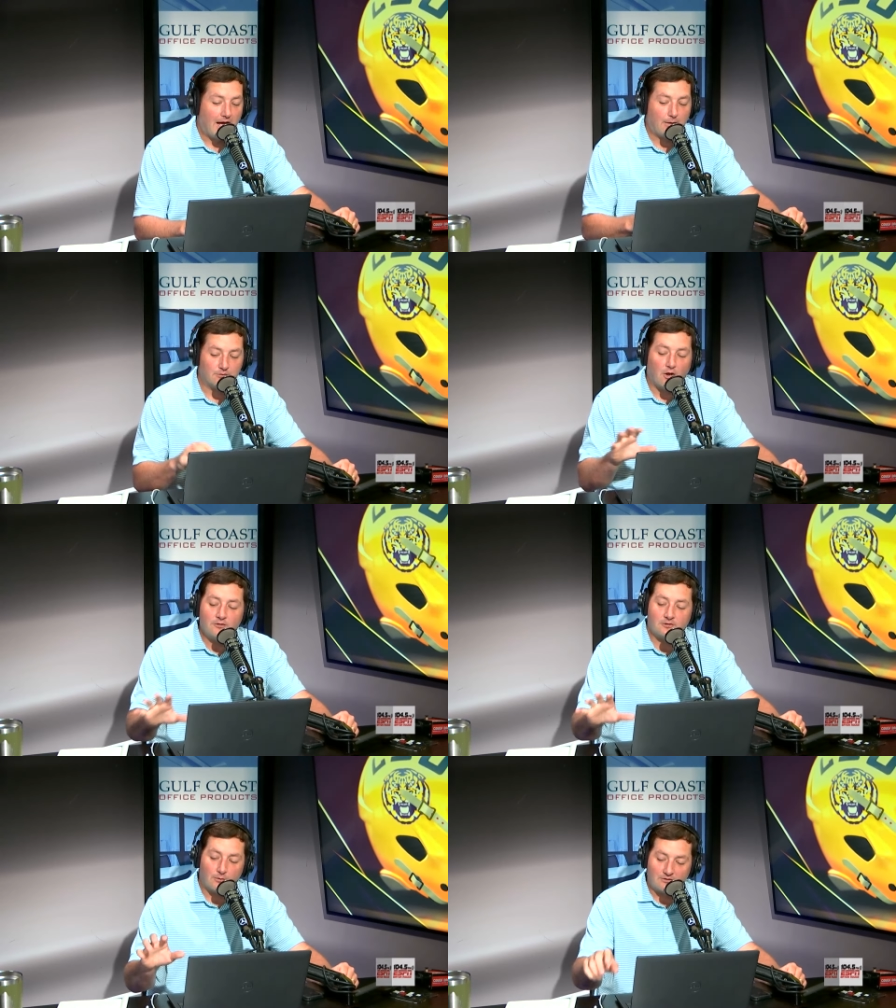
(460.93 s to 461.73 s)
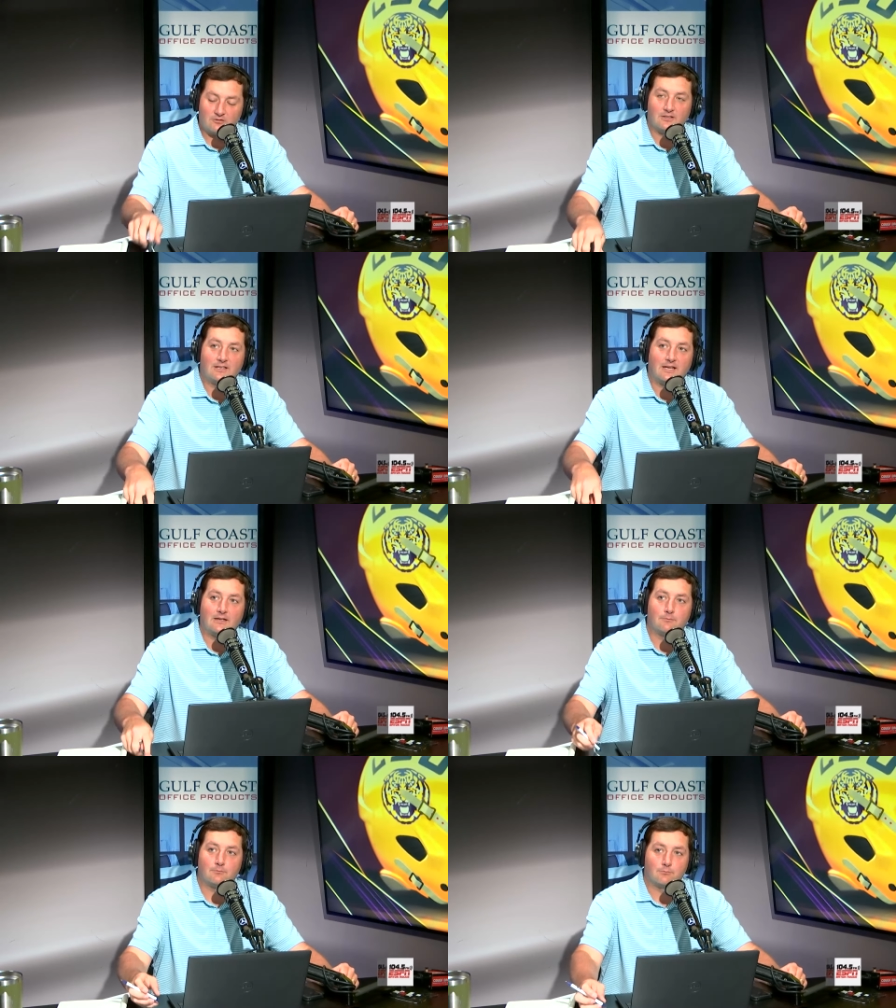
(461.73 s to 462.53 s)
I was also interested
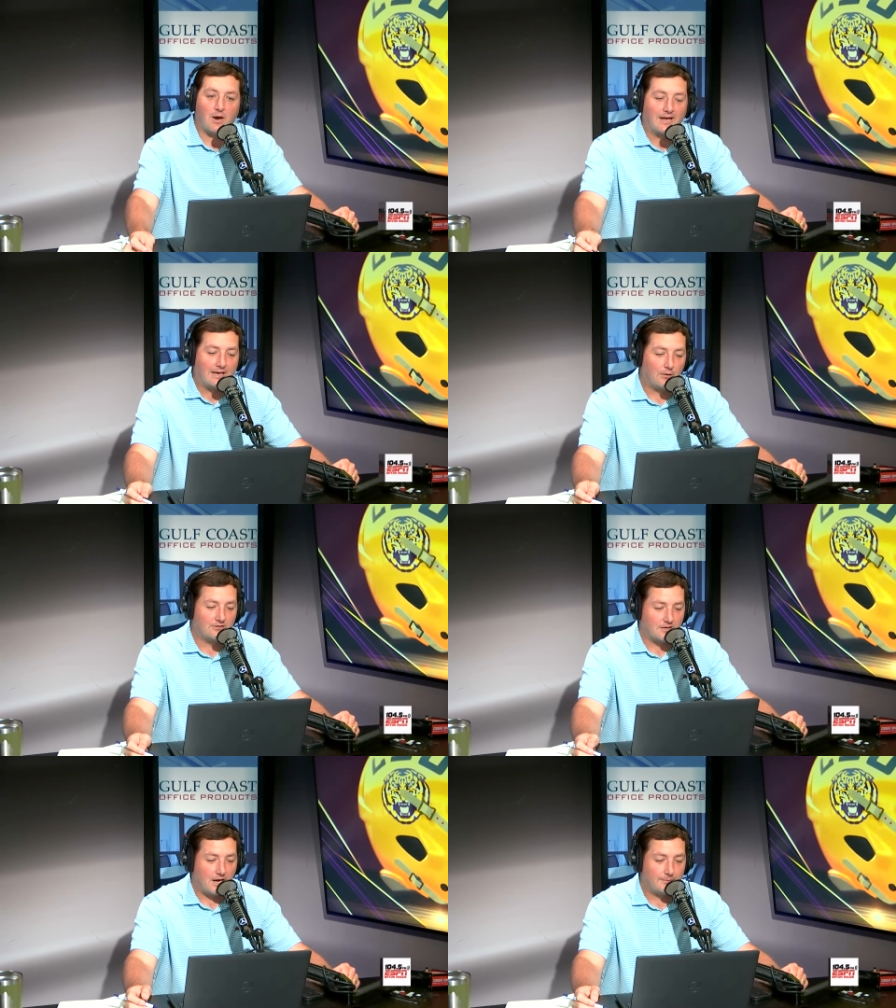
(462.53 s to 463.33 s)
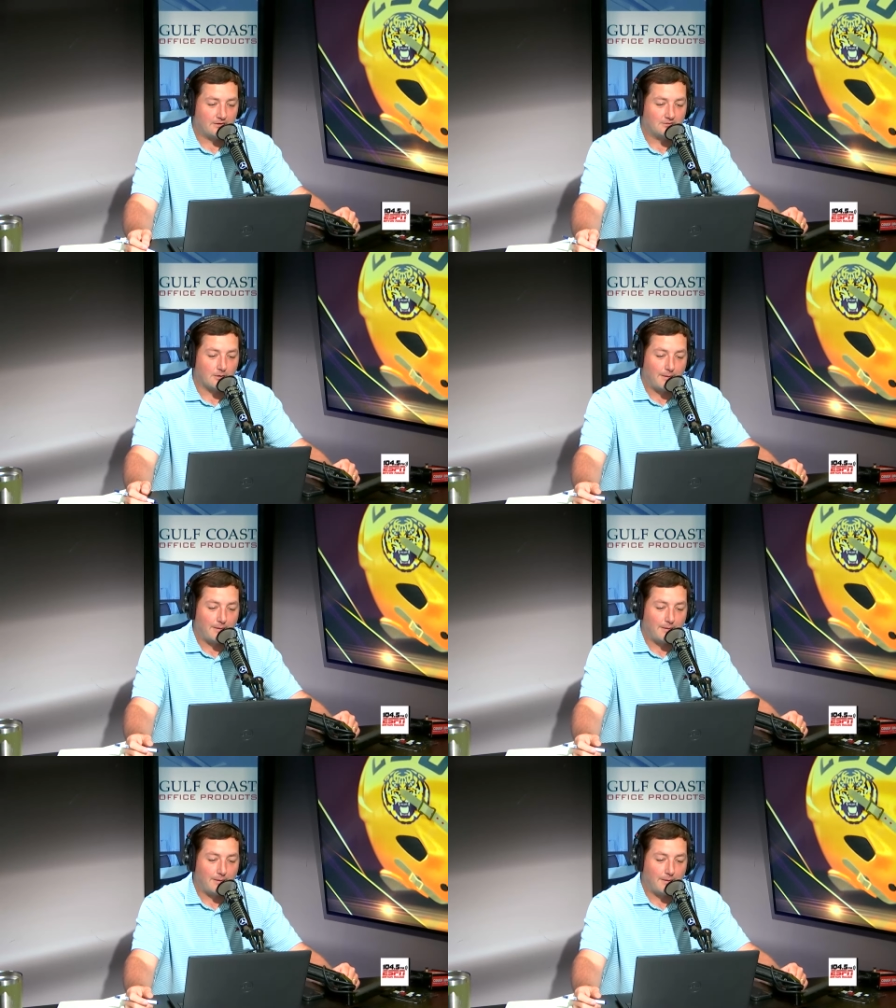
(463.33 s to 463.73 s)
in Brian Kelly's comments